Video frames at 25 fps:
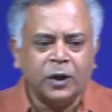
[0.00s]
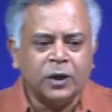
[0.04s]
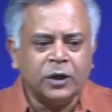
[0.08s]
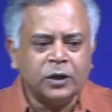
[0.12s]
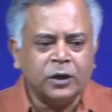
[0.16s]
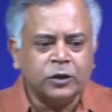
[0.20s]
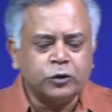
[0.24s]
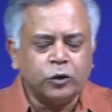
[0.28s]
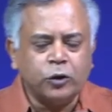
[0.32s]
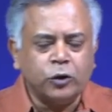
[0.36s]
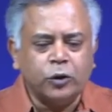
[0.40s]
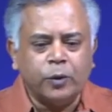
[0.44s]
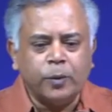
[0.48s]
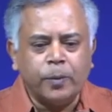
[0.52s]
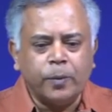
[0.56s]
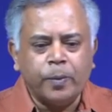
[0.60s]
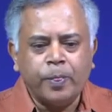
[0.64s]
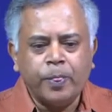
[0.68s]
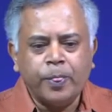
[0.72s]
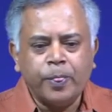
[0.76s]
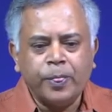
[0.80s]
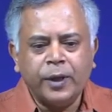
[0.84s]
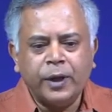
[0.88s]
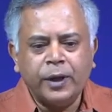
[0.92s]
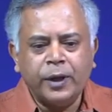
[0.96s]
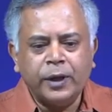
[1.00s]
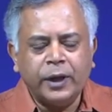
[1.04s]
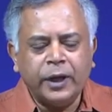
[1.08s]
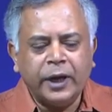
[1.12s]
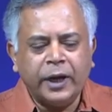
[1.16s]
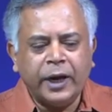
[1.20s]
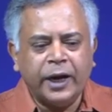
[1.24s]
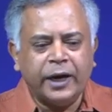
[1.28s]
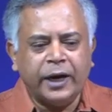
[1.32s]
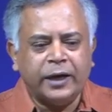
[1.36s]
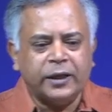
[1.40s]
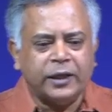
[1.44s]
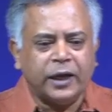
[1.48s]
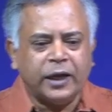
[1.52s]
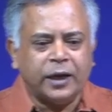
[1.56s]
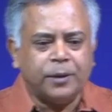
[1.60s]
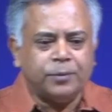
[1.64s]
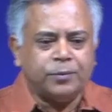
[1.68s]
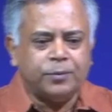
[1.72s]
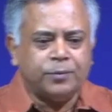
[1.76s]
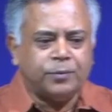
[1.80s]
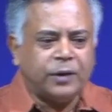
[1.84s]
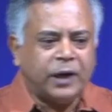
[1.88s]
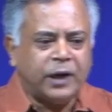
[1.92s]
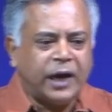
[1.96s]
So, at the
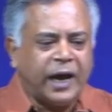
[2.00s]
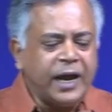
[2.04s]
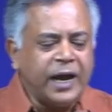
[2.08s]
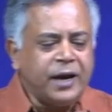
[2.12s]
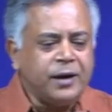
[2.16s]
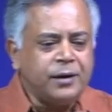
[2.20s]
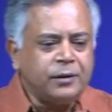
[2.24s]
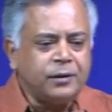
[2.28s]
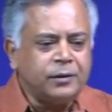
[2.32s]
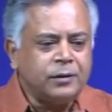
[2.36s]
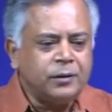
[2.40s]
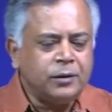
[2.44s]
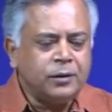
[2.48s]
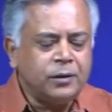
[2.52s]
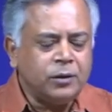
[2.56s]
and